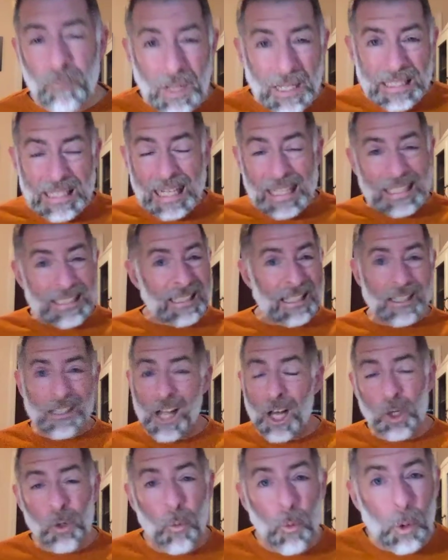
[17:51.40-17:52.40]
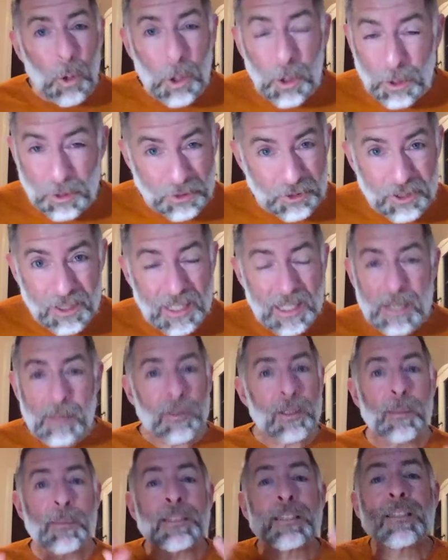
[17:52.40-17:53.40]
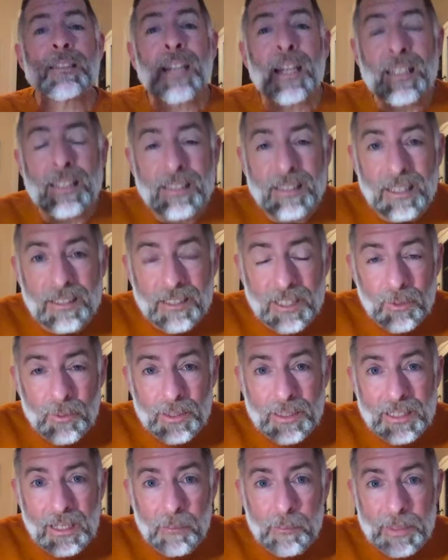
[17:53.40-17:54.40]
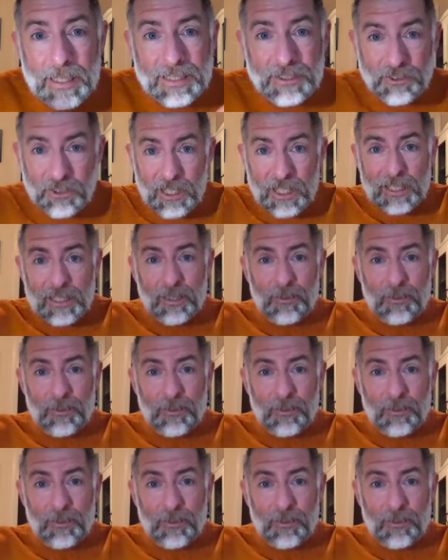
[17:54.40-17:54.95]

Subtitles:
Now, that's a lot of words, but let me just tell you essentially what that means.